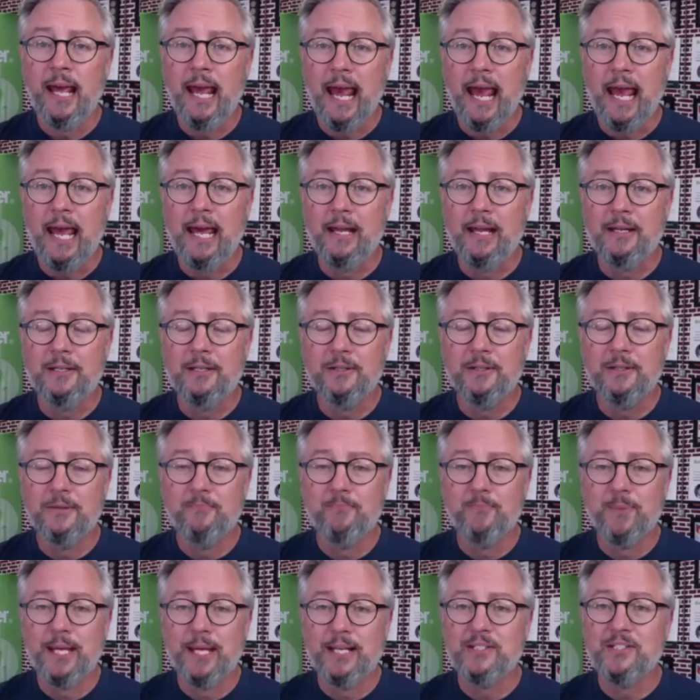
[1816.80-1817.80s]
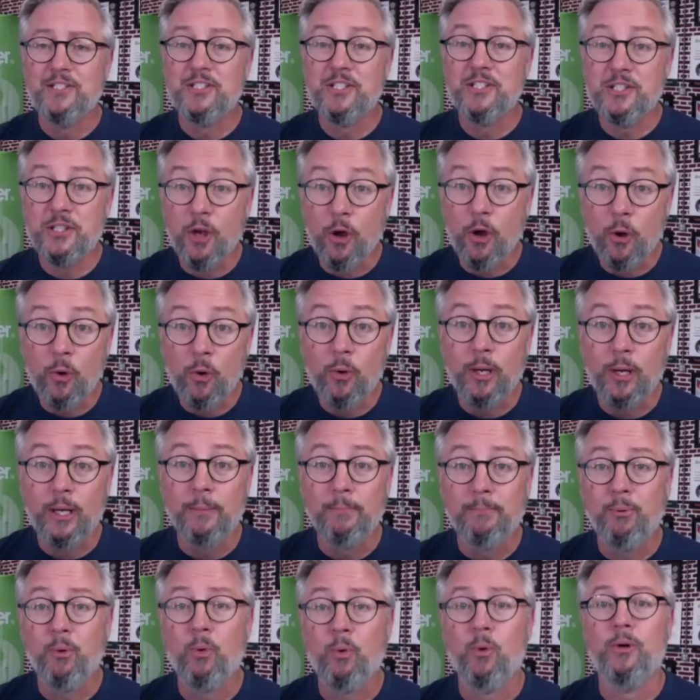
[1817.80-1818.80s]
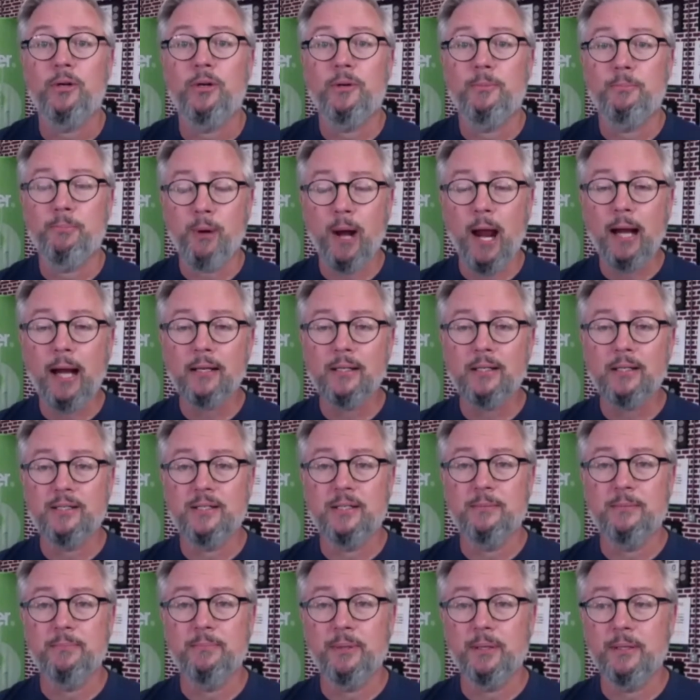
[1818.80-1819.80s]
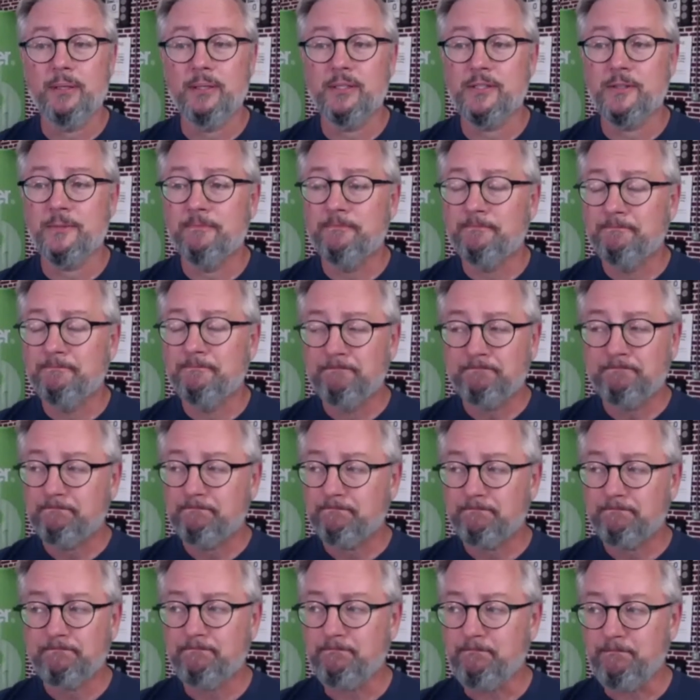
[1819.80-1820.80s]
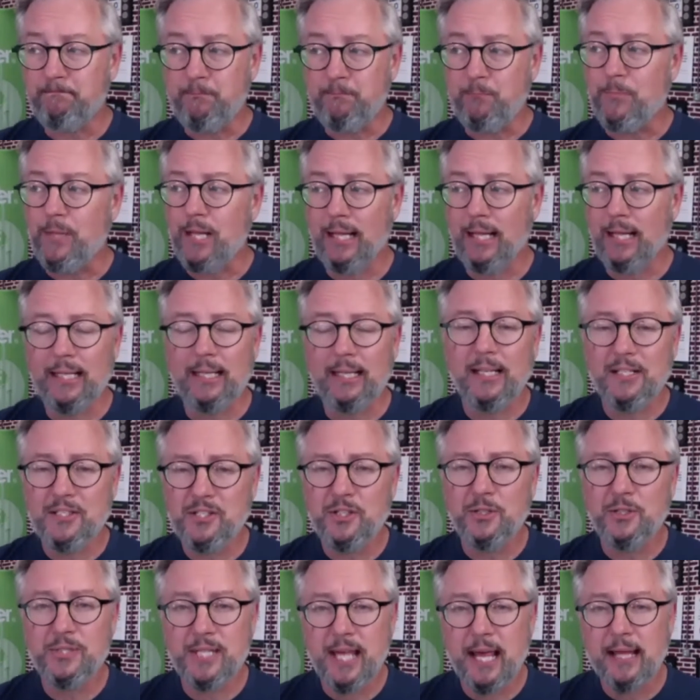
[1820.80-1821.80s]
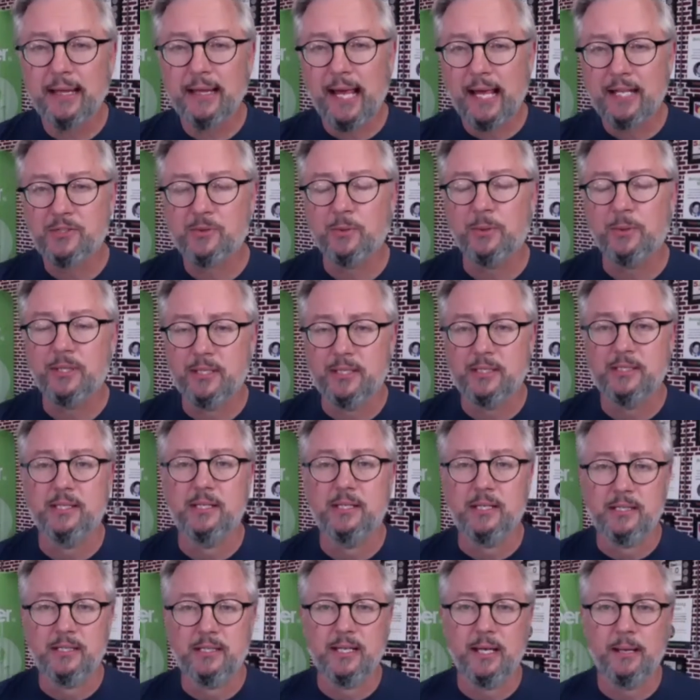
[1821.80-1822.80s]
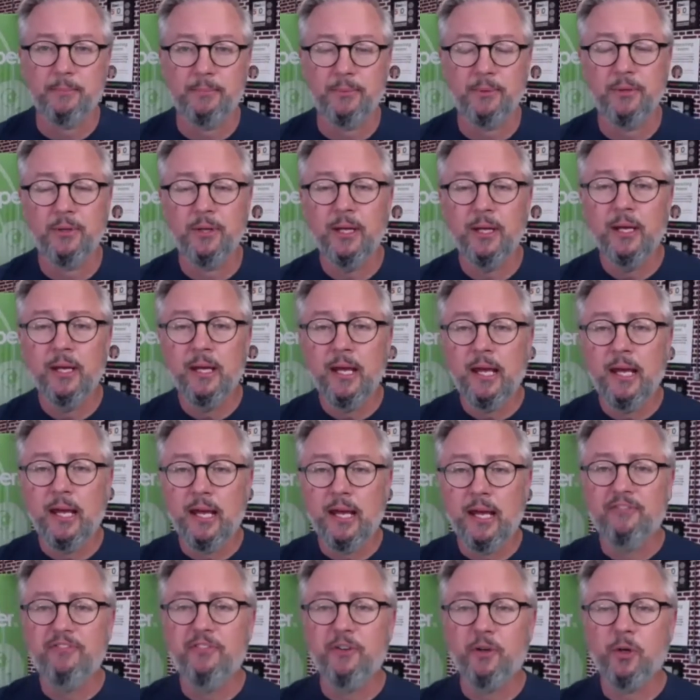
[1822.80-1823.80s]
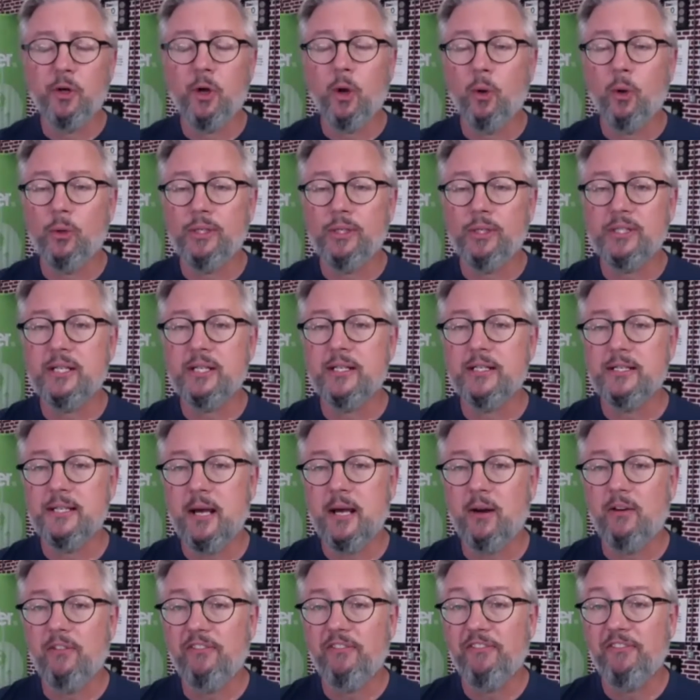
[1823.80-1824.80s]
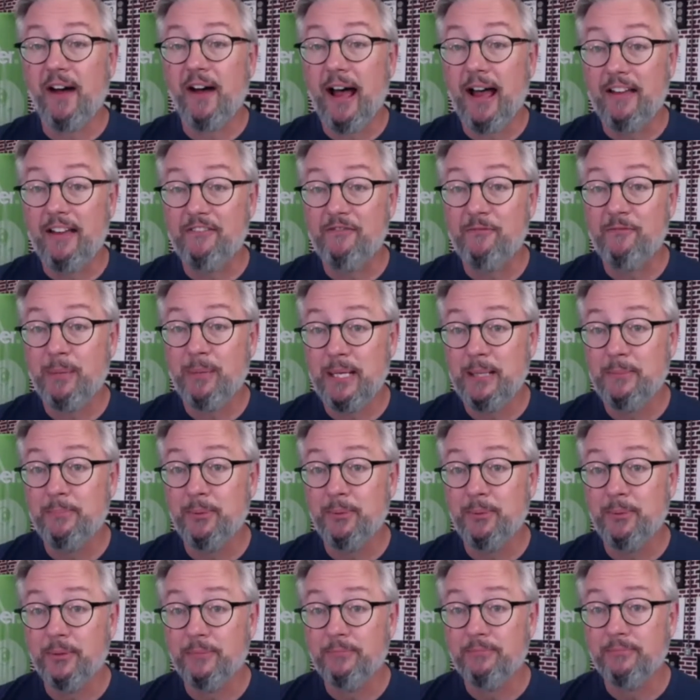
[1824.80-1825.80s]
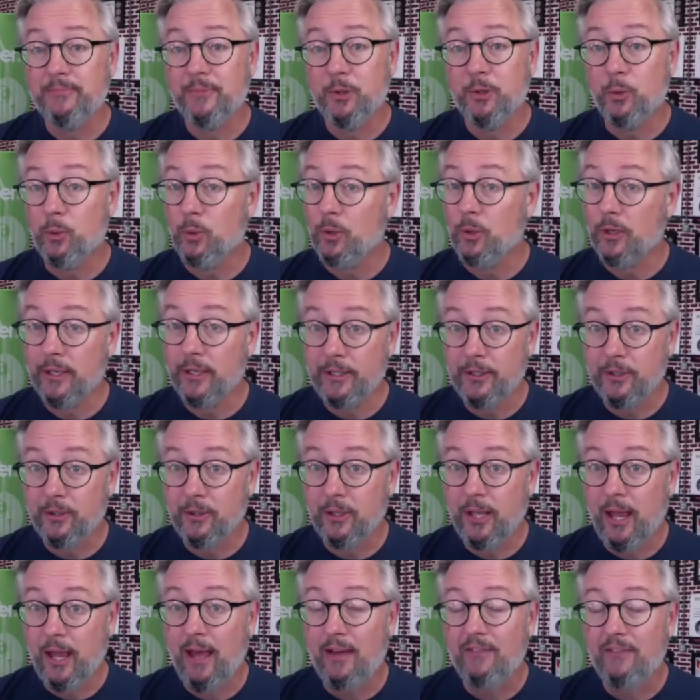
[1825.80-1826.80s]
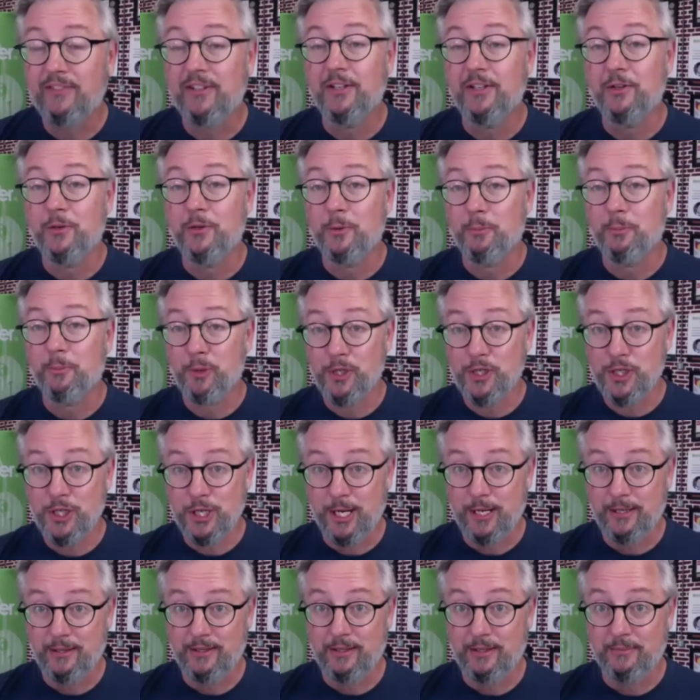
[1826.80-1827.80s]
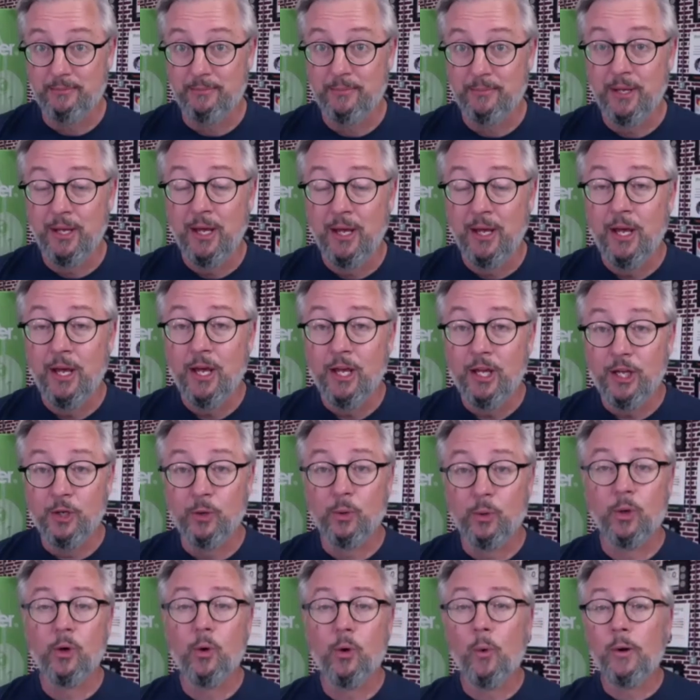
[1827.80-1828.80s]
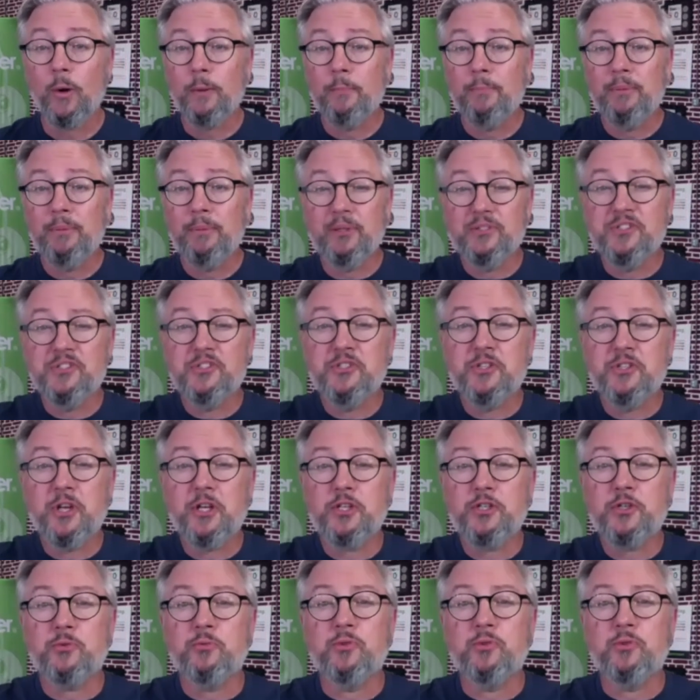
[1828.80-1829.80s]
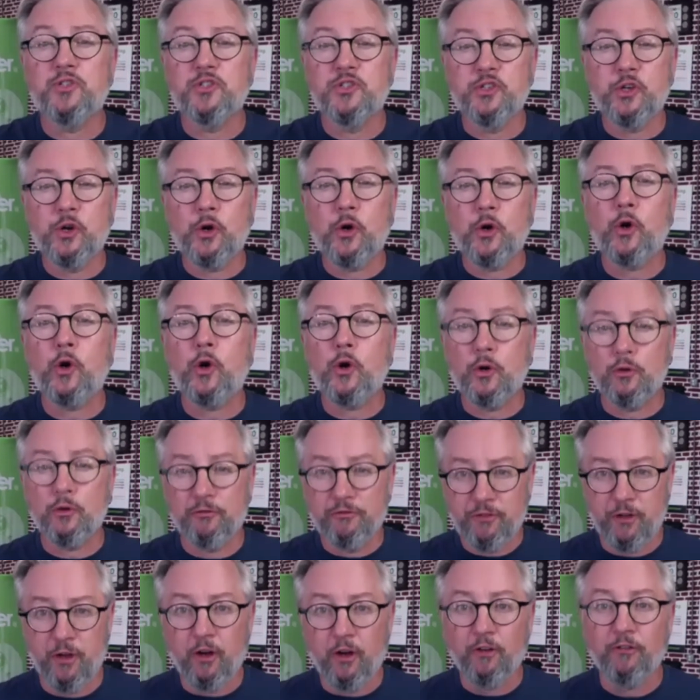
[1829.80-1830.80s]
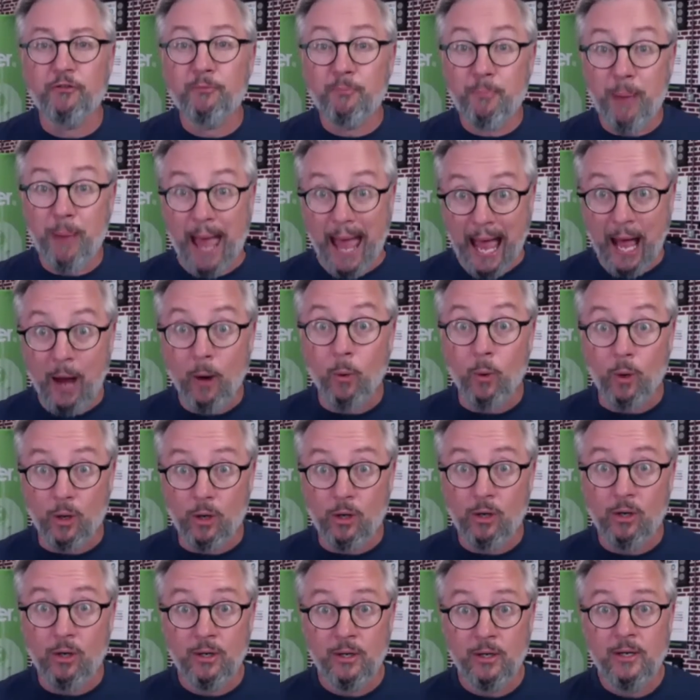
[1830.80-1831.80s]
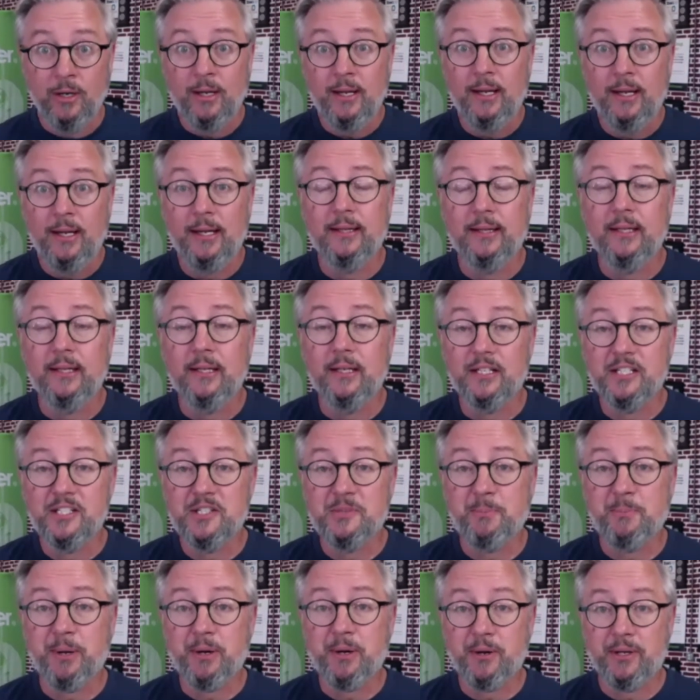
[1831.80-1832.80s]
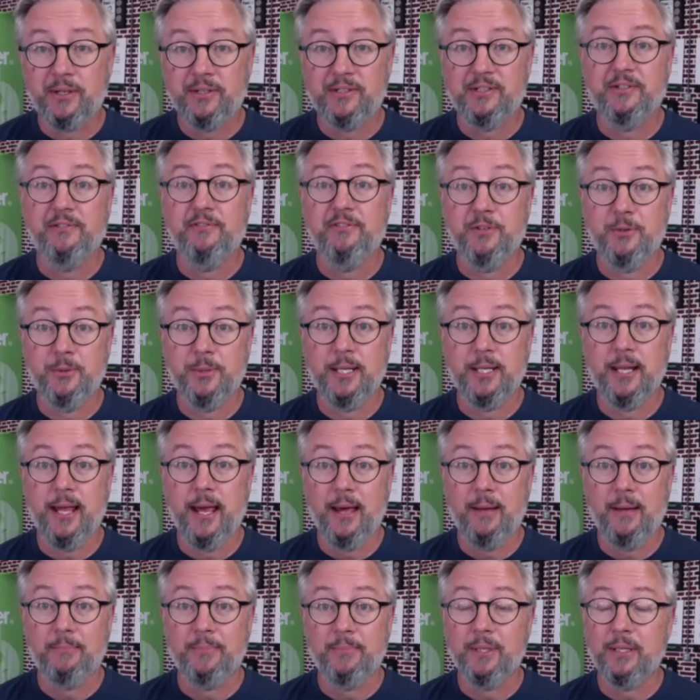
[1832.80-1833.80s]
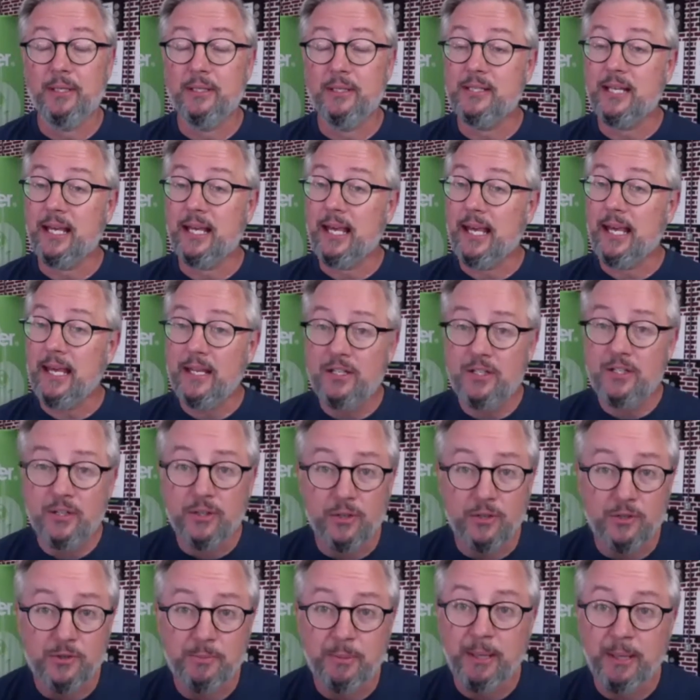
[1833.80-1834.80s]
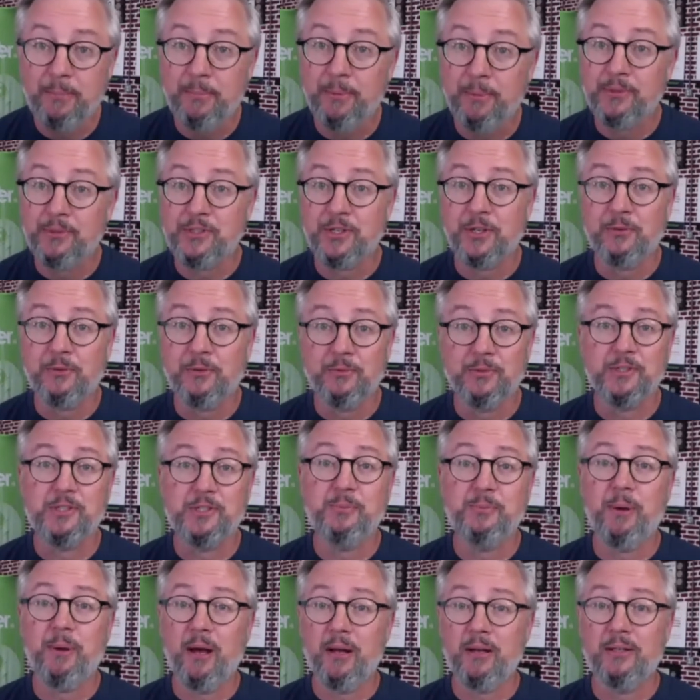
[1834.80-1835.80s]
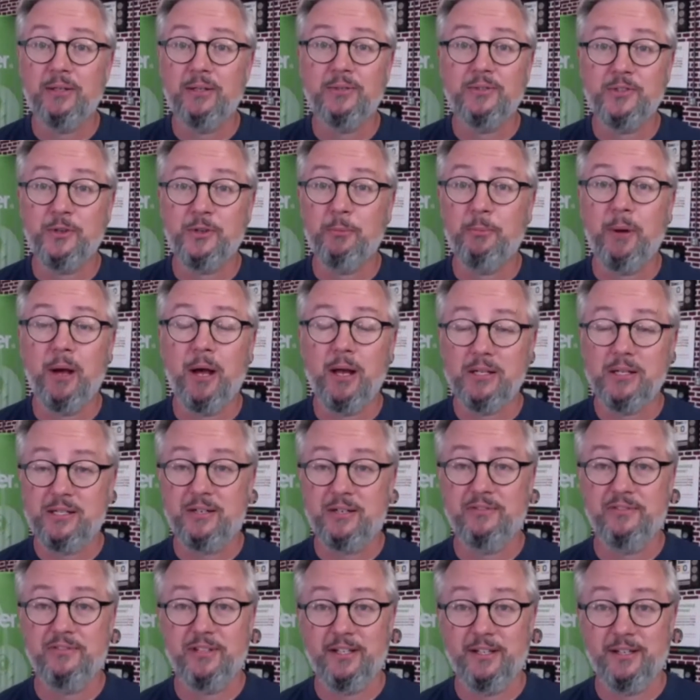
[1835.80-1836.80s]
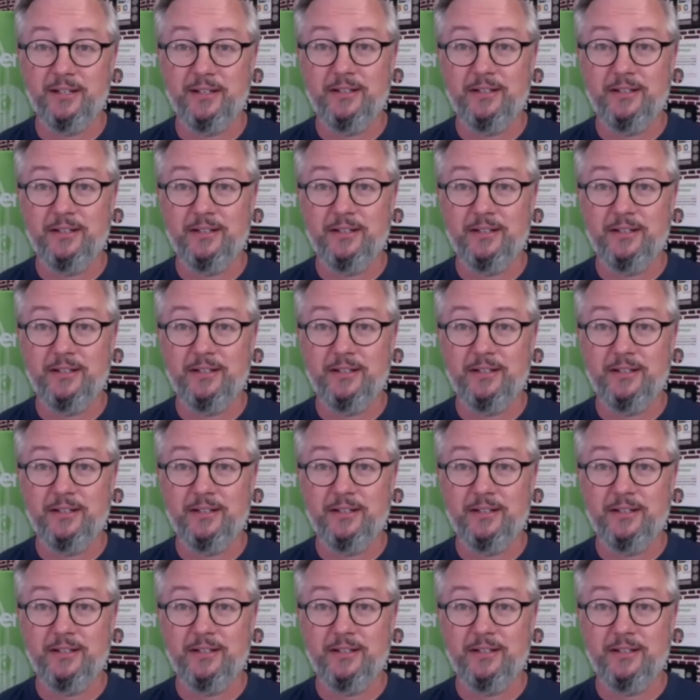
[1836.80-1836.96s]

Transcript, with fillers: And it's so important to practice it because, like, let's use that last one as an example. If your goal is to tell five people who are in your life that you appreciate them, you are going to build such a reserve of power in the experience of doing that because each of those people is going to respond to you so positively,